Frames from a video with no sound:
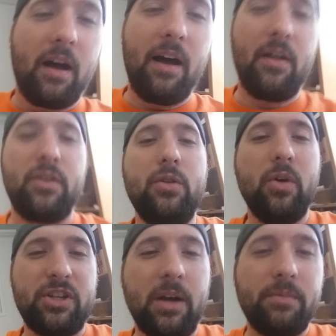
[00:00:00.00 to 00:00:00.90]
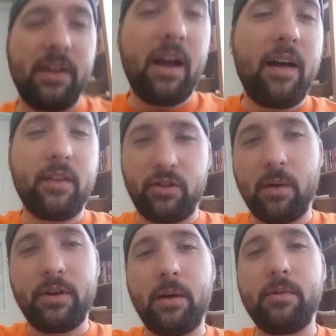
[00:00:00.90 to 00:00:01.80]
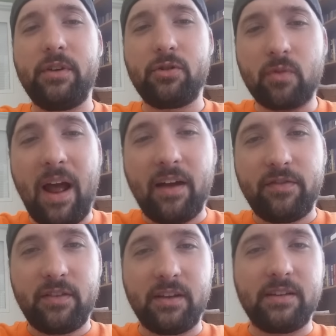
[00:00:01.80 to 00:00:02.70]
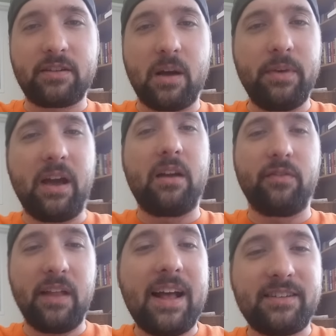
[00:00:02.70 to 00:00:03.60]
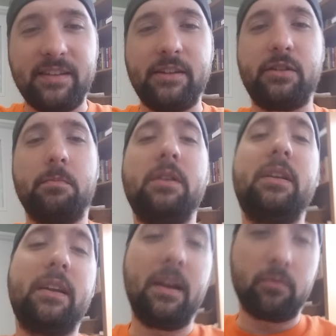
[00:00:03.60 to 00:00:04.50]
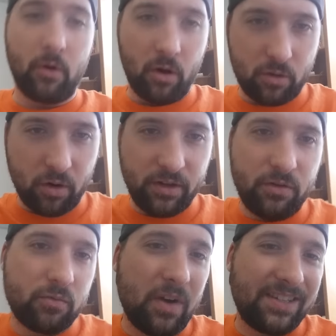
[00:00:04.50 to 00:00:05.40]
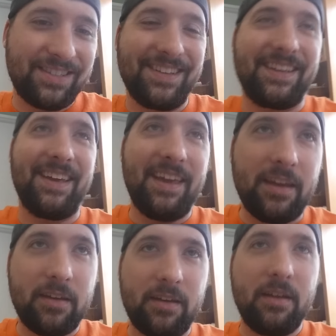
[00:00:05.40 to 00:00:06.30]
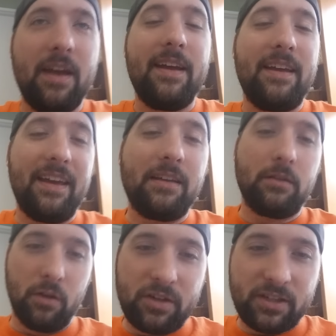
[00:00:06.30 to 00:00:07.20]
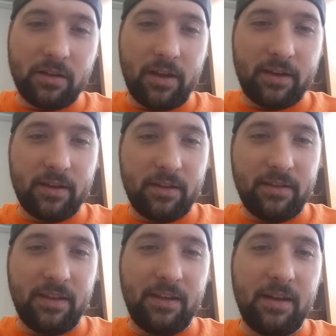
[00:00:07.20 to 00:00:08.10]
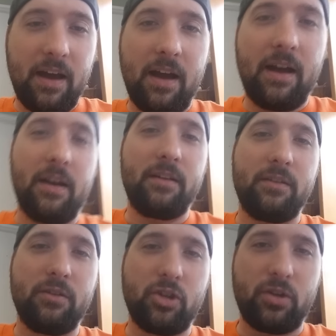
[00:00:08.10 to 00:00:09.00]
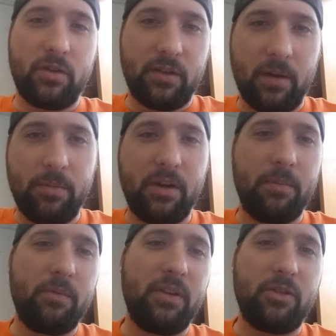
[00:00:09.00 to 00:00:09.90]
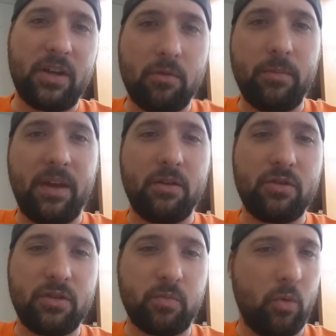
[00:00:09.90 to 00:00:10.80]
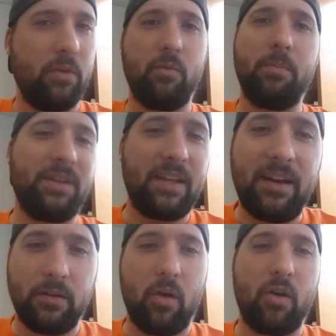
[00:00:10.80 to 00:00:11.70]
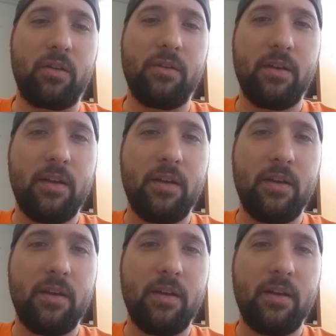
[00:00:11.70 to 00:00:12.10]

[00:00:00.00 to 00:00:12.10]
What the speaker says: The newest update on the WWE draft is coming out of last night's Monday Night Raw, according to Wrestling Inc. It looks like the WWE general managers, it won't be Teddy Long.